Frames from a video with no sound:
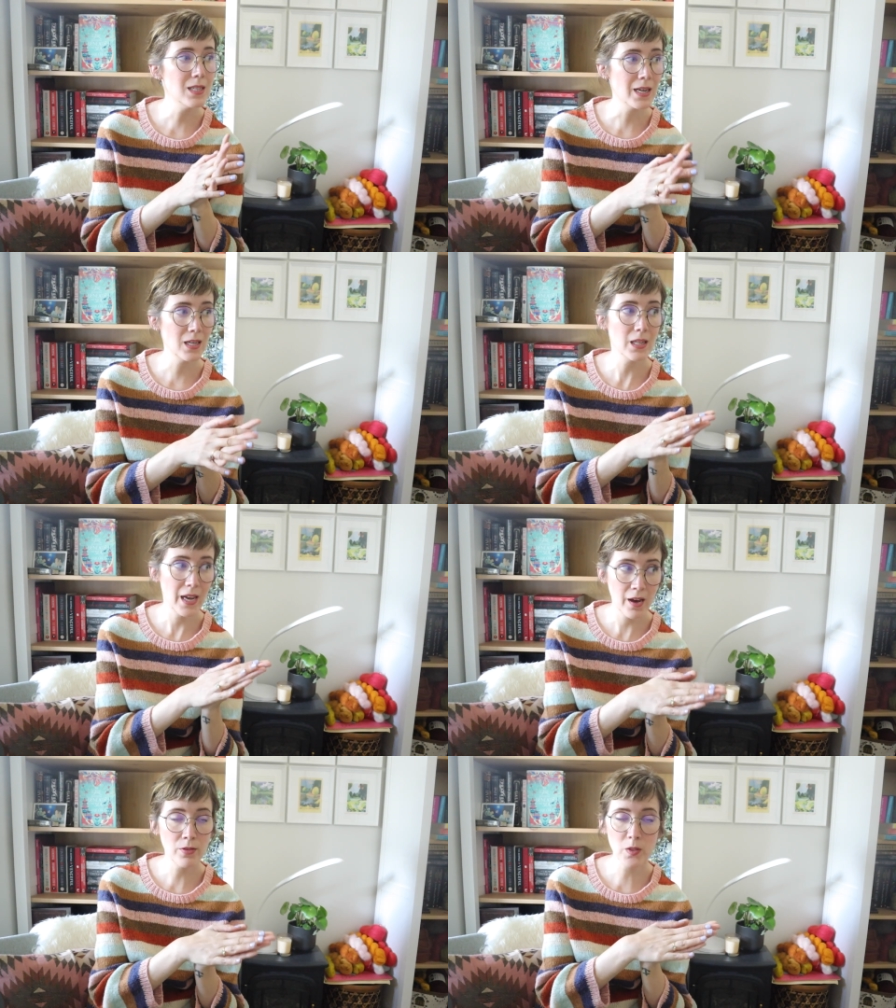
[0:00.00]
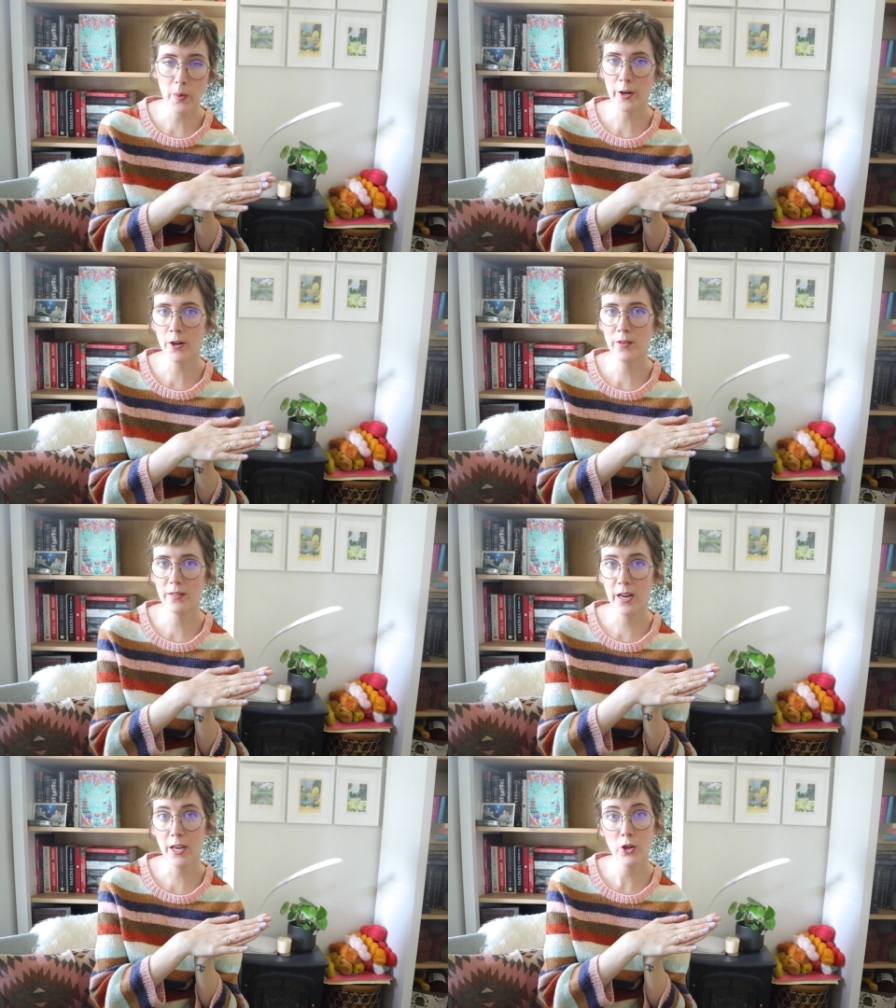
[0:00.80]
technically have a sweater
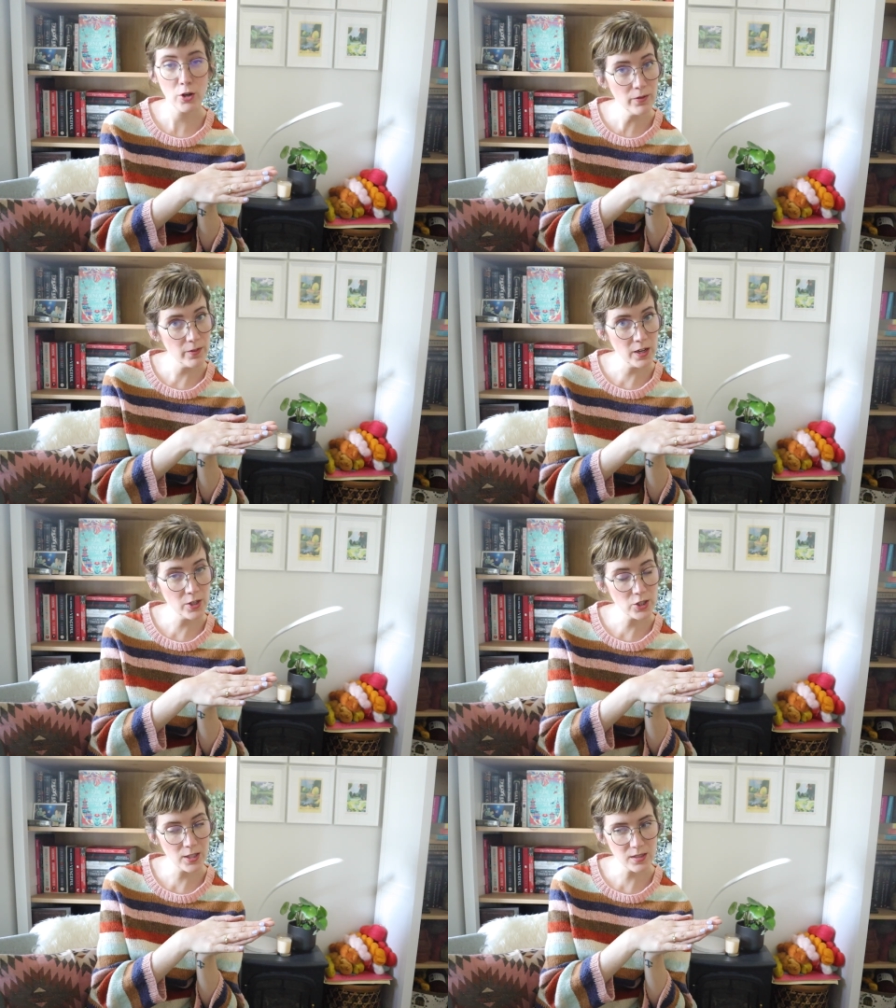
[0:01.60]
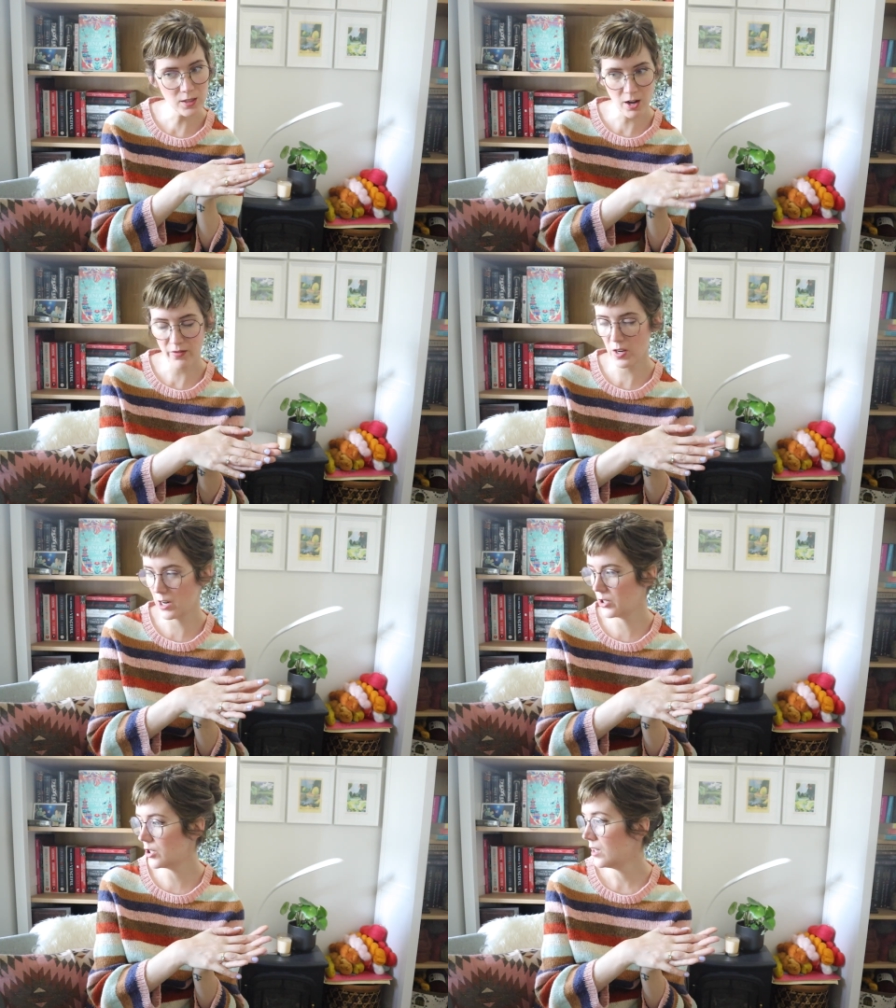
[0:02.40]
that I could finish that's not
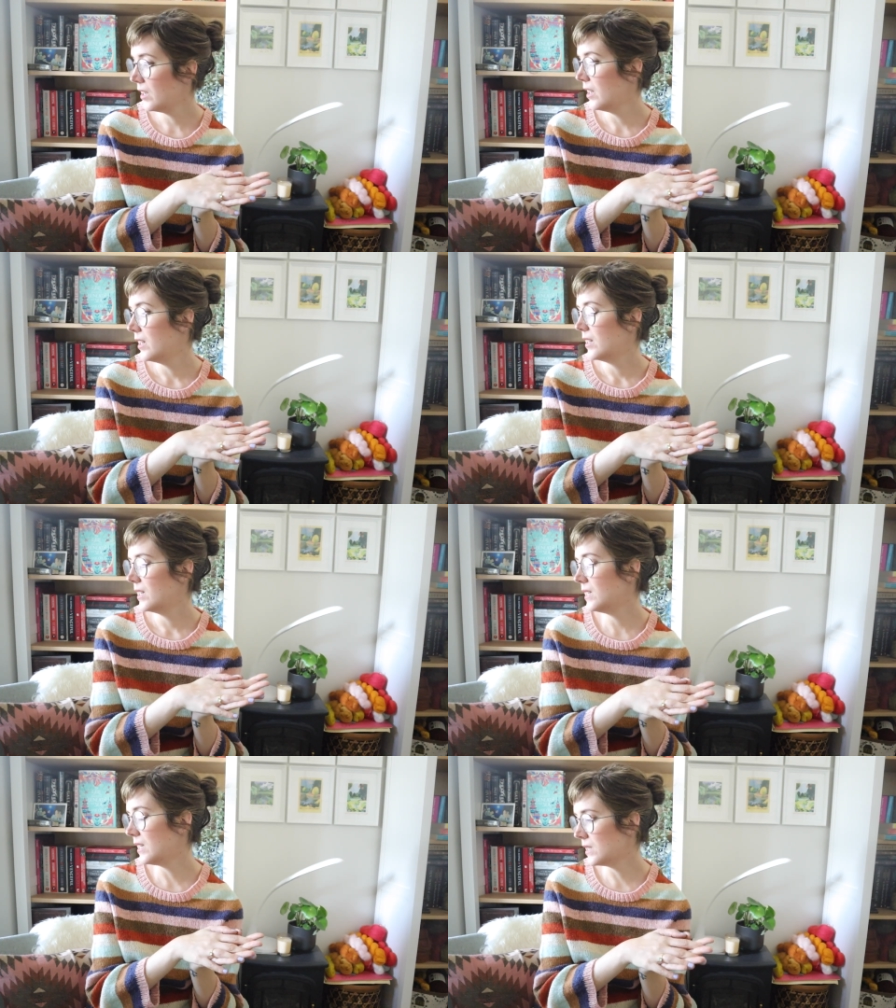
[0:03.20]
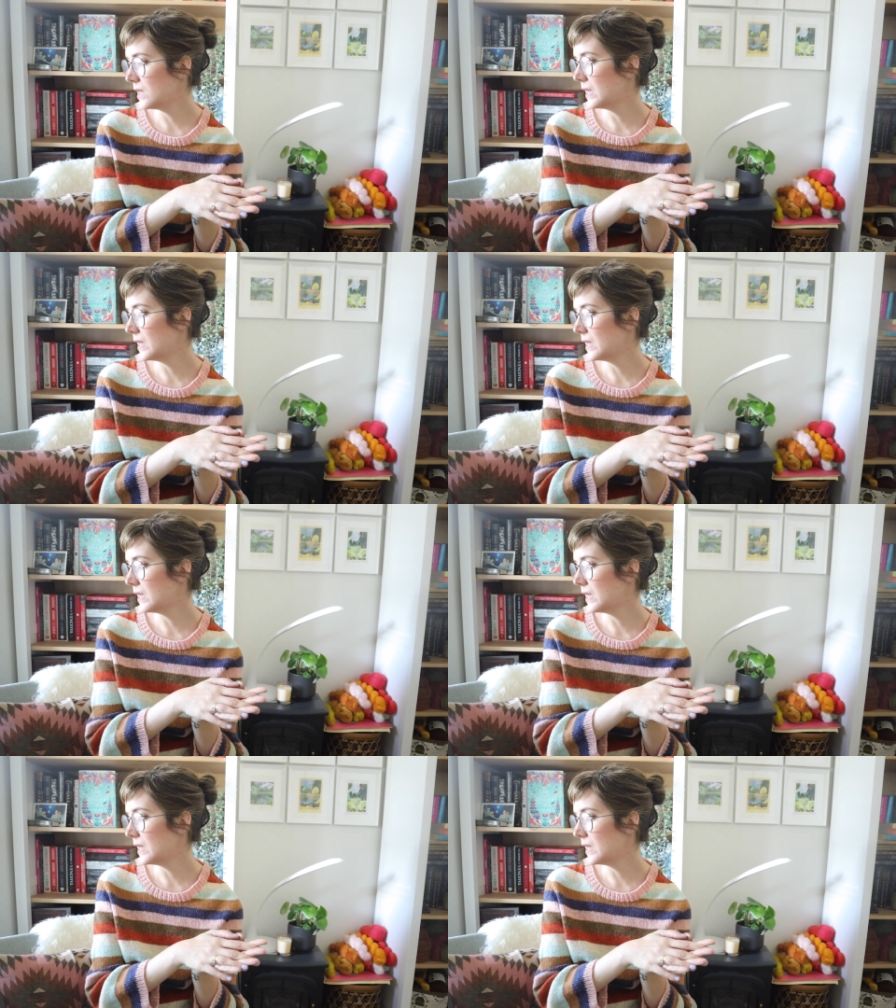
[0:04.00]
finished. It needs